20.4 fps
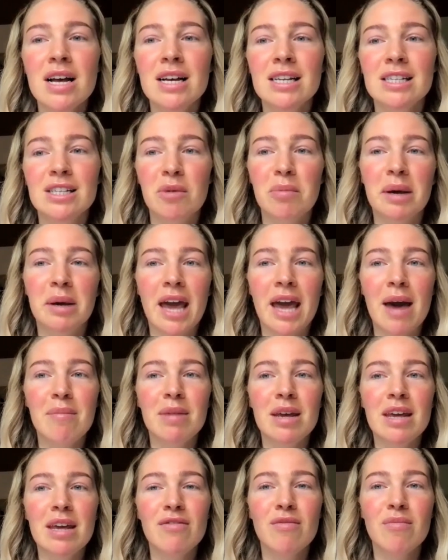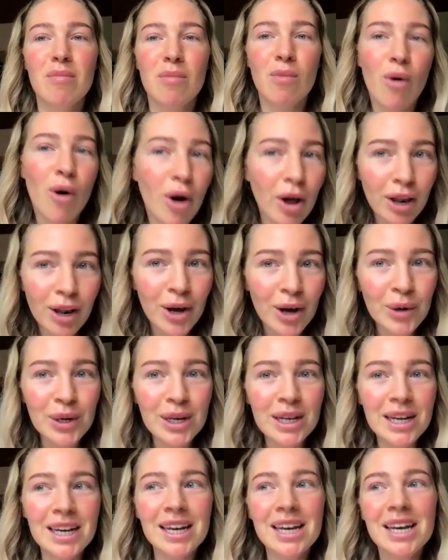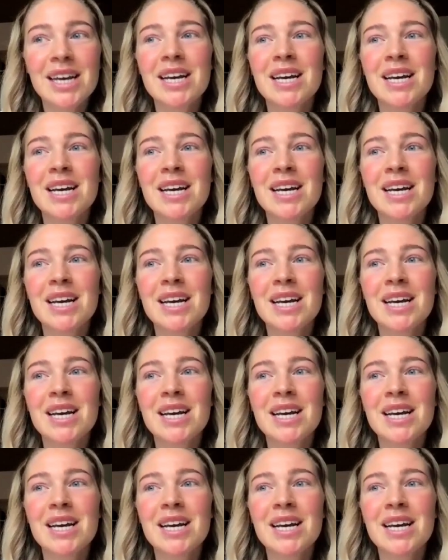So I became even more lonely,